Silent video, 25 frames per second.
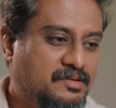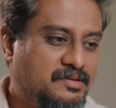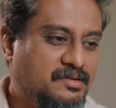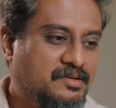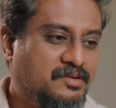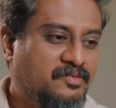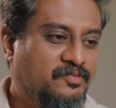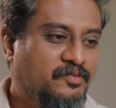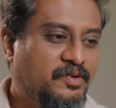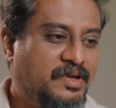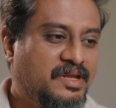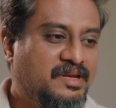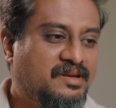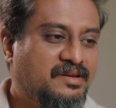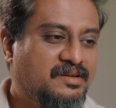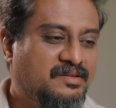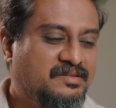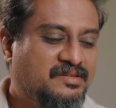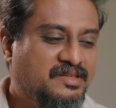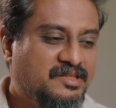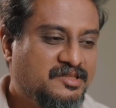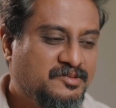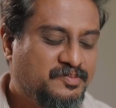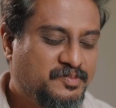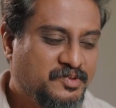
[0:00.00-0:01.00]

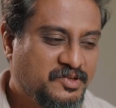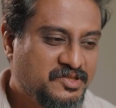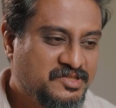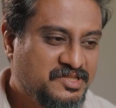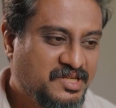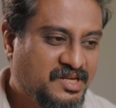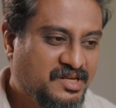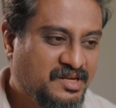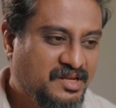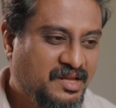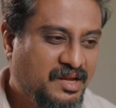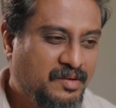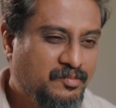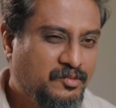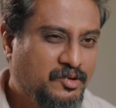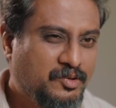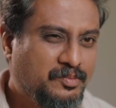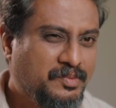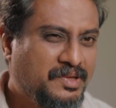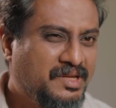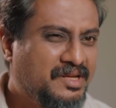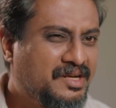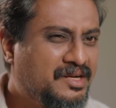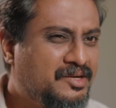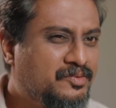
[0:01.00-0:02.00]
When this project came
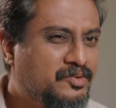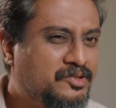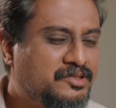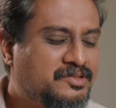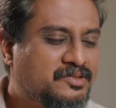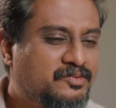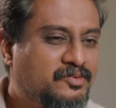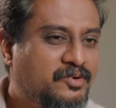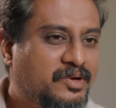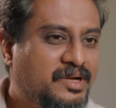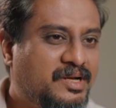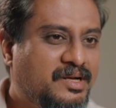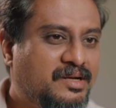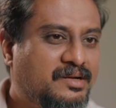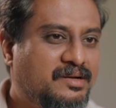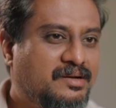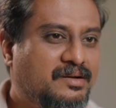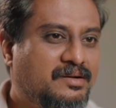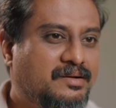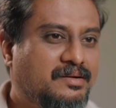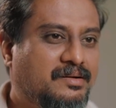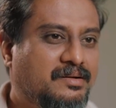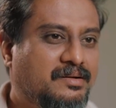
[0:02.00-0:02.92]
to me, it was quite